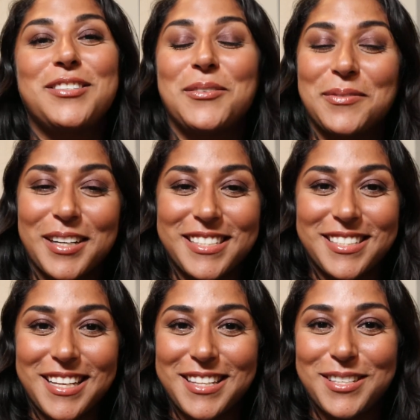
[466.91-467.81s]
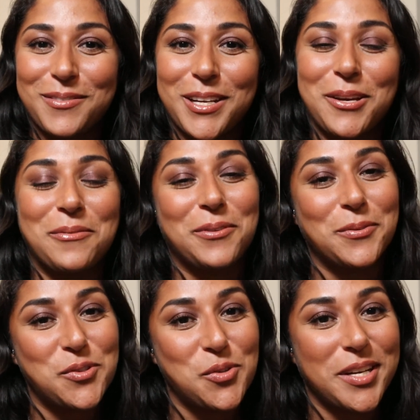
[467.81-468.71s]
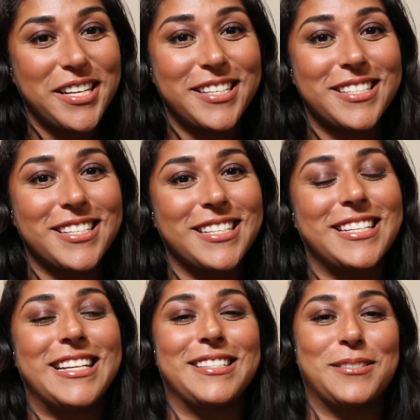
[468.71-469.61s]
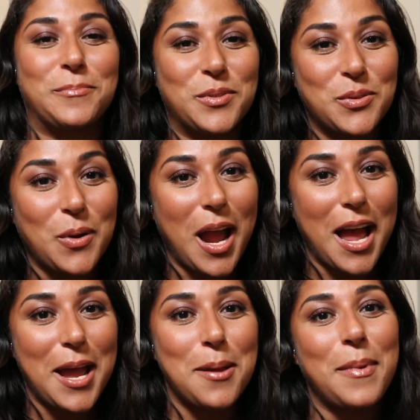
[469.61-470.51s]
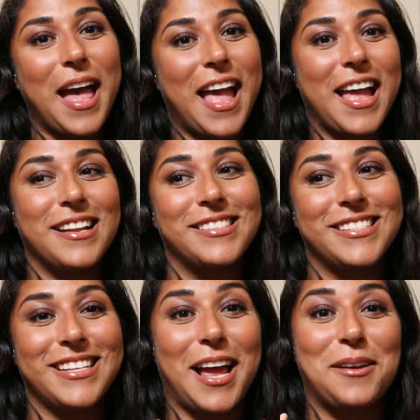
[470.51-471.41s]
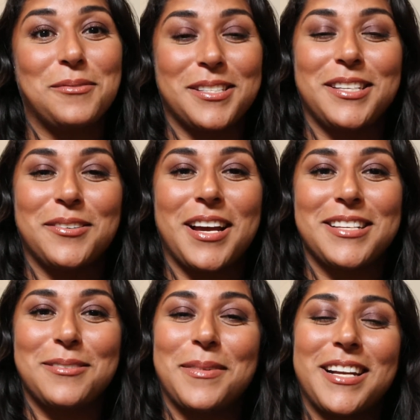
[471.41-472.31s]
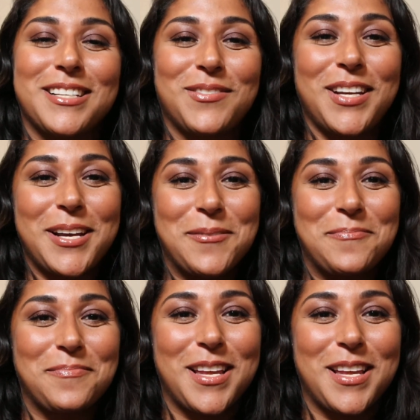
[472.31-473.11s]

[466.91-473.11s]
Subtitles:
Don't forget to like this video if you enjoyed it and subscribe, and I will see you guys in my next video.